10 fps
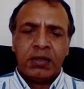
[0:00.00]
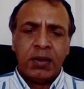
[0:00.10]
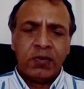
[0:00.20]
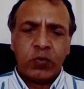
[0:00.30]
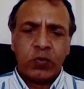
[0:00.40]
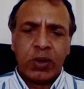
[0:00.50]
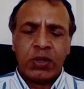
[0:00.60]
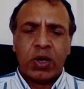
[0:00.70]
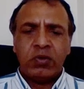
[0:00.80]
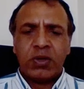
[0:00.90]
In terms of
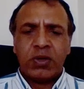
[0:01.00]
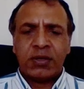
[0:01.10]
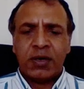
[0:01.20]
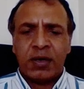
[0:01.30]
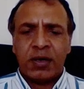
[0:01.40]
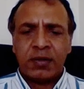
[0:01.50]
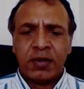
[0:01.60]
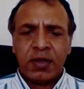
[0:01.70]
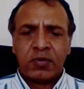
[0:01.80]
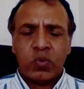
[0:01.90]
when we're going to get an
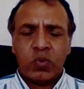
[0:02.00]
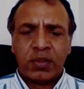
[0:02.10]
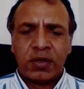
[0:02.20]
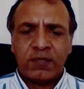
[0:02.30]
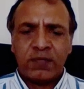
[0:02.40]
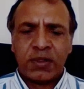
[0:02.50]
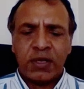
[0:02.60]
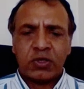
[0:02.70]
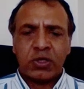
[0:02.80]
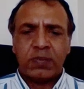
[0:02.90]
answer as to whether the
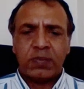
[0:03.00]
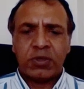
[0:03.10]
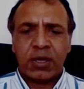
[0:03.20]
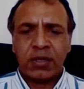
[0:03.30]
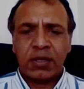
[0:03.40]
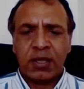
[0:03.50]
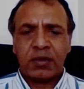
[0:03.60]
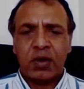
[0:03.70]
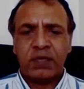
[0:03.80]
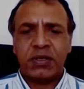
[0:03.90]
vaccine actually protects
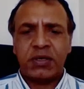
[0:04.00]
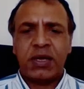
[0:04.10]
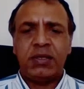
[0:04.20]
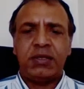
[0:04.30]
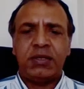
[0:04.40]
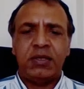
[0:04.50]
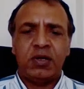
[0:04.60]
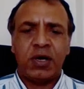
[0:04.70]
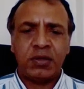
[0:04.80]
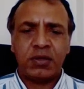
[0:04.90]
against
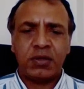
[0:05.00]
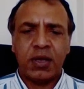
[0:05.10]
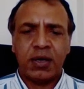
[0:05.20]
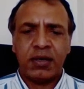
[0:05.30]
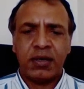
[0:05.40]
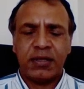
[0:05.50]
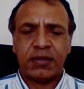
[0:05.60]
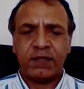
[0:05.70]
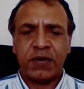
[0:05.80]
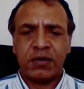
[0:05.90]
COVID-19 or not,
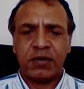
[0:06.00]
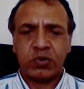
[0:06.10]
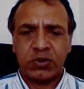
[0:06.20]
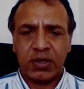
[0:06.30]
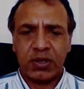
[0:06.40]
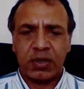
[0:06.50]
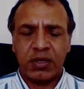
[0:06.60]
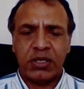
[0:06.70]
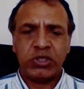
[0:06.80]
it's difficult to tell.